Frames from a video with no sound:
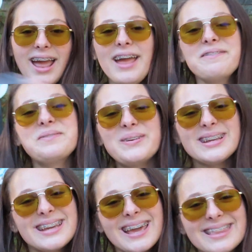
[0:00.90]
Hey
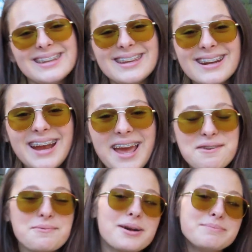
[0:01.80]
everybody, Caitlin here,
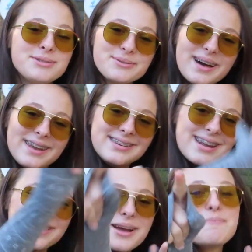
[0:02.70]
and welcome to
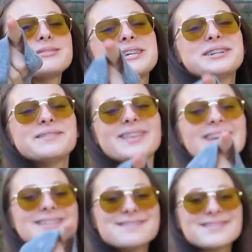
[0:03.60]
another episode of
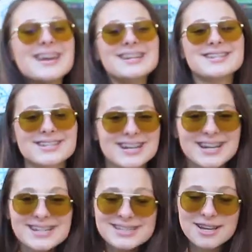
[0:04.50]
Caitlin's Range.
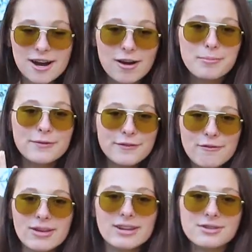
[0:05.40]
So before
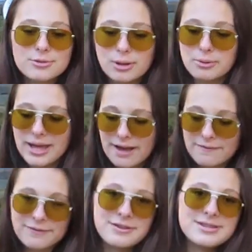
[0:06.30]
we get into what we
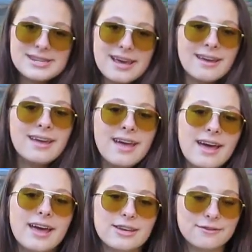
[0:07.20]
have for you today,
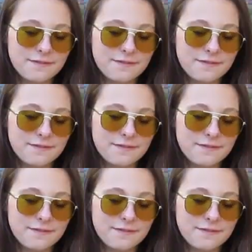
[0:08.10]
a